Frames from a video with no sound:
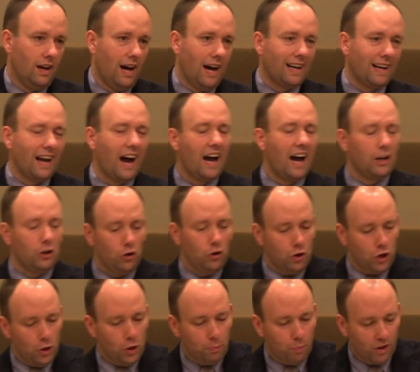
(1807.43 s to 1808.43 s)
a kind,
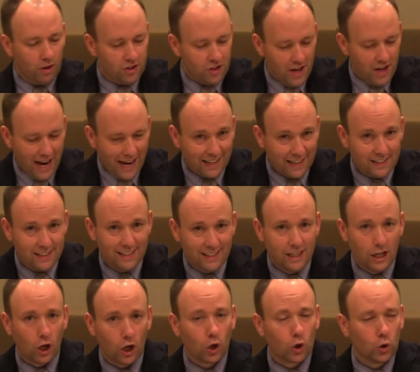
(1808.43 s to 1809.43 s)
you project
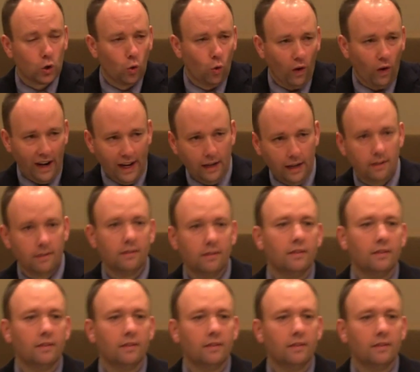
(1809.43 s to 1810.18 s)
glory